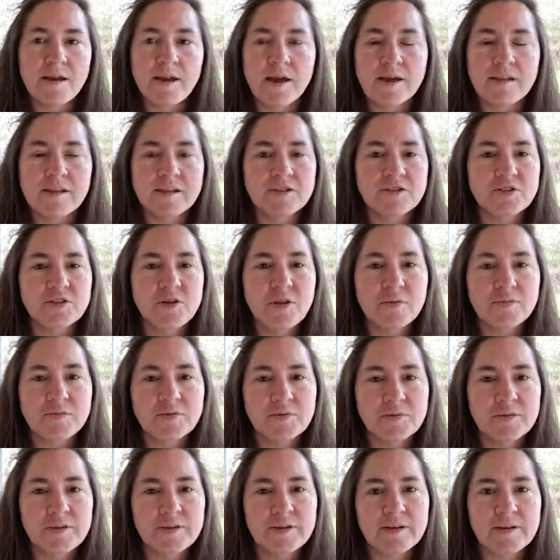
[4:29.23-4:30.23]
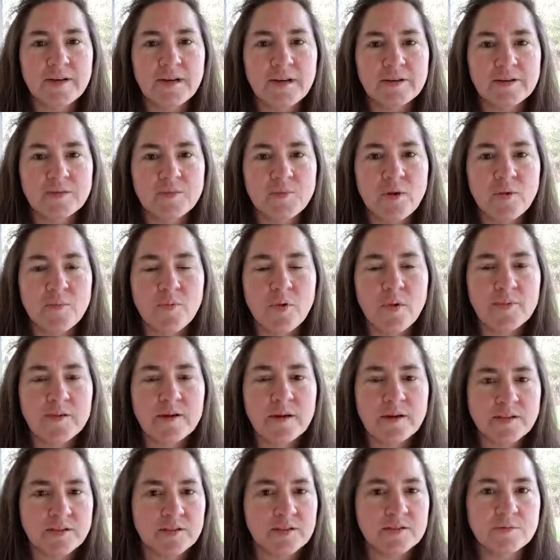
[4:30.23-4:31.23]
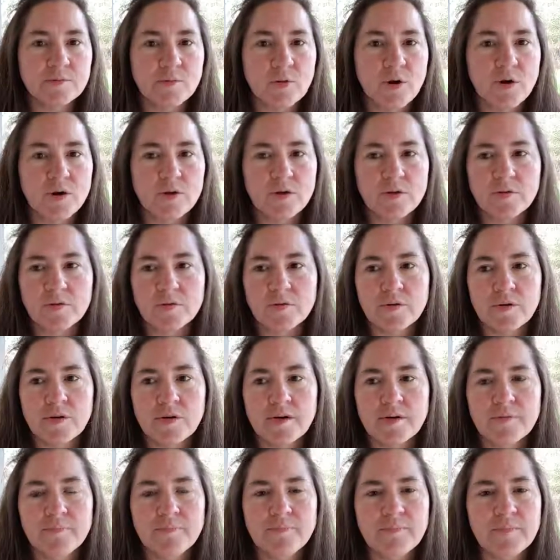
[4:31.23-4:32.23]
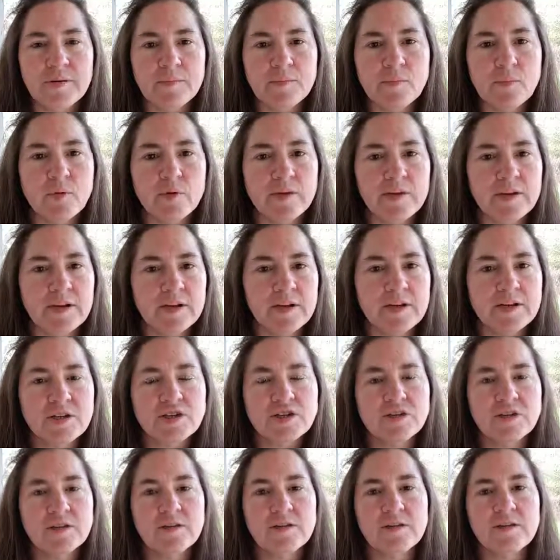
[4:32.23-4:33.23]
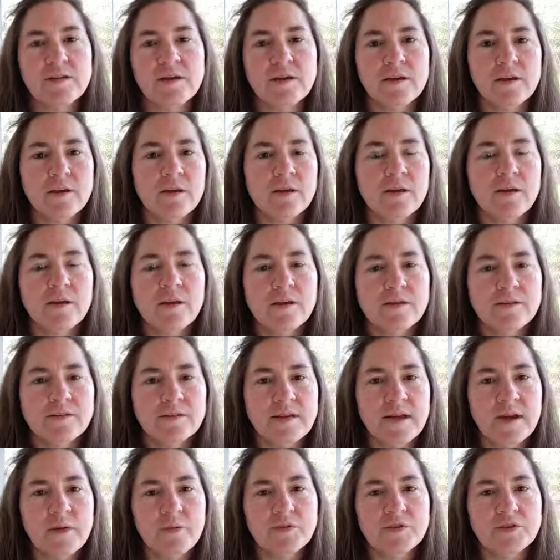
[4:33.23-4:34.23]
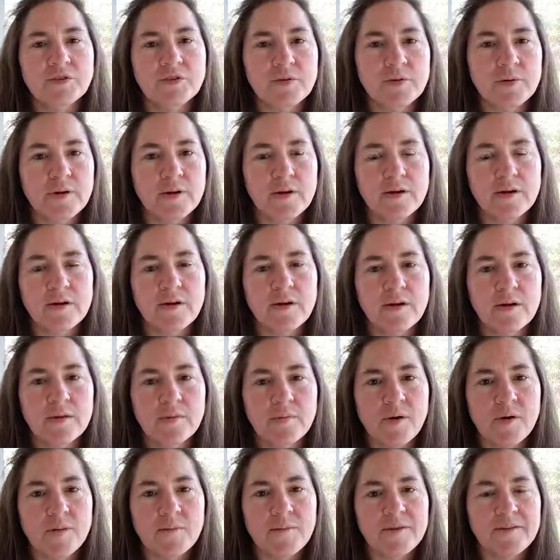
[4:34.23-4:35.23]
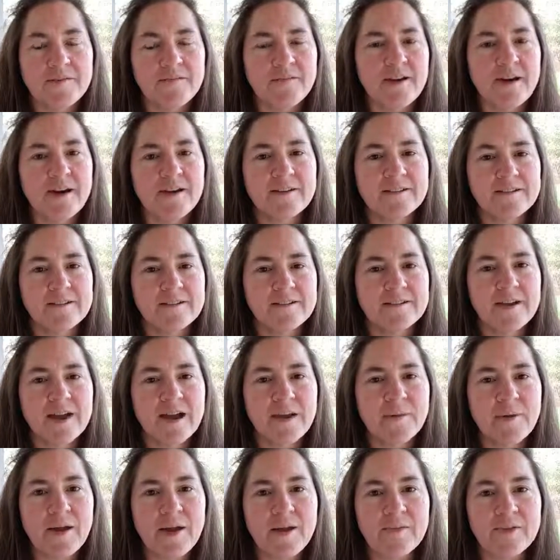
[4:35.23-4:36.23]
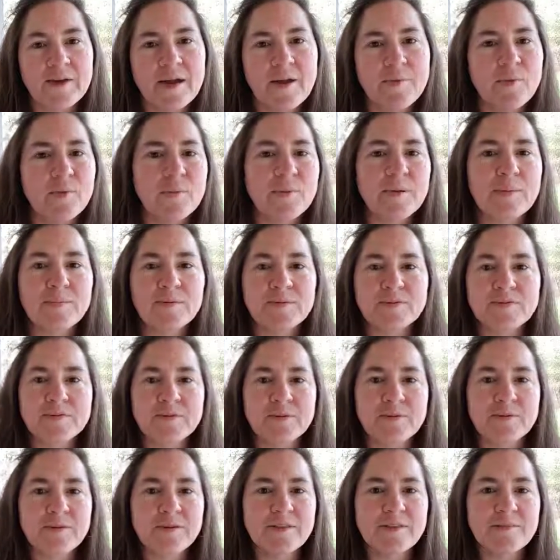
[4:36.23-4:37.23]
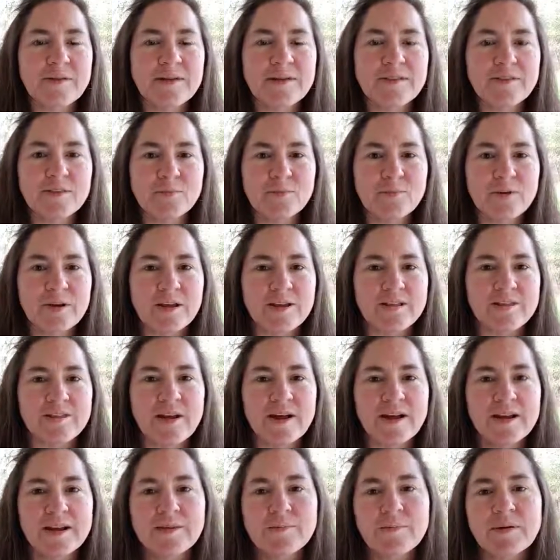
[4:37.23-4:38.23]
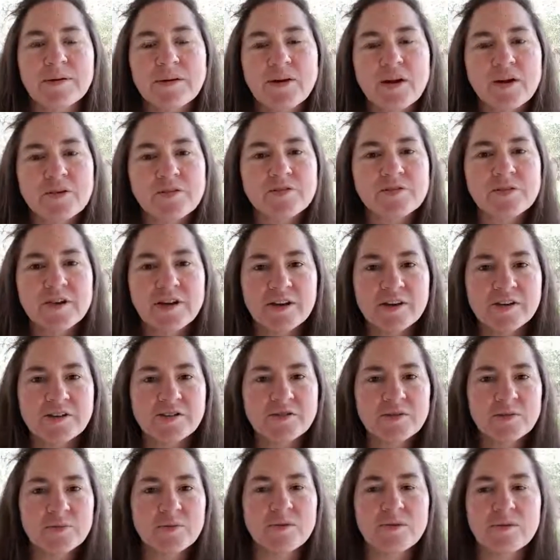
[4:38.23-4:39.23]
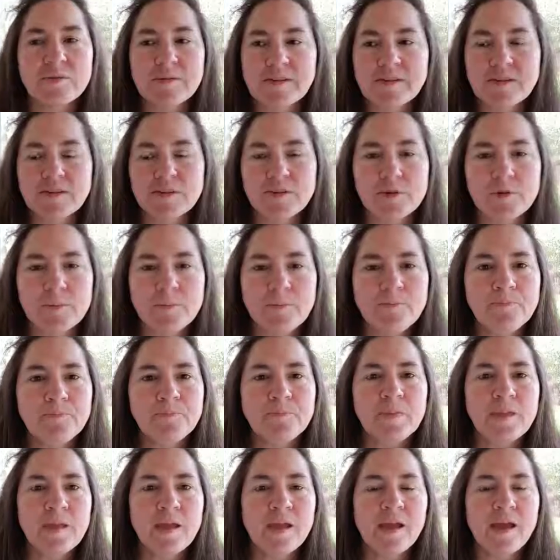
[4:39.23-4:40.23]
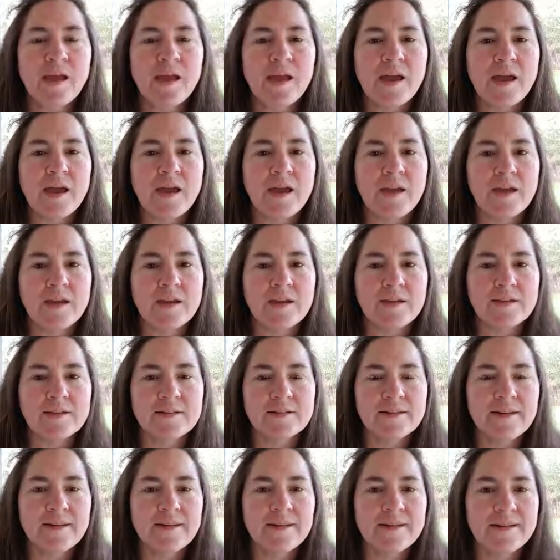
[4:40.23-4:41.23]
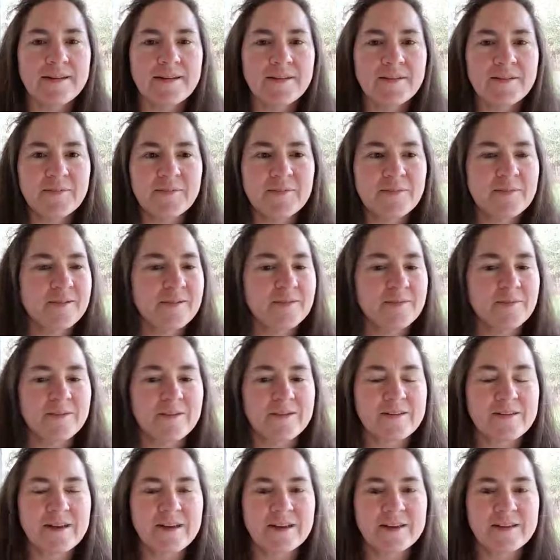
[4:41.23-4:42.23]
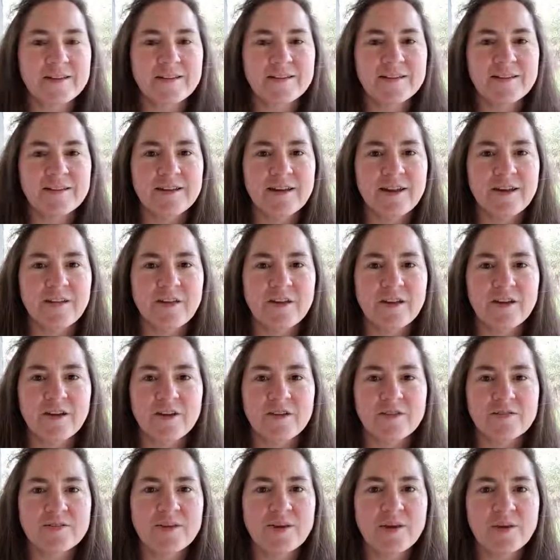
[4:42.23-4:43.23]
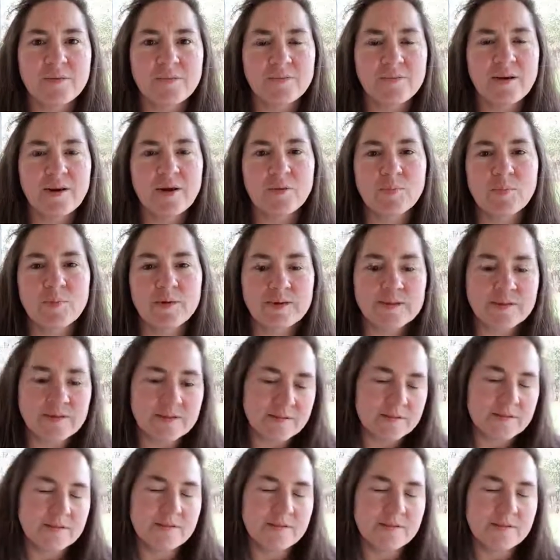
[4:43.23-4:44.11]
I'll let you know how I'm doing uh, tomorrow. Probably not till tomorrow, um, mid morning ish, and see see how we're doing um, on my fast this time. I have a couple people doing it with me, so I'm pretty excited. My daughter's going to do it with me too, and uh, we're we're excited to see how that goes. Help help us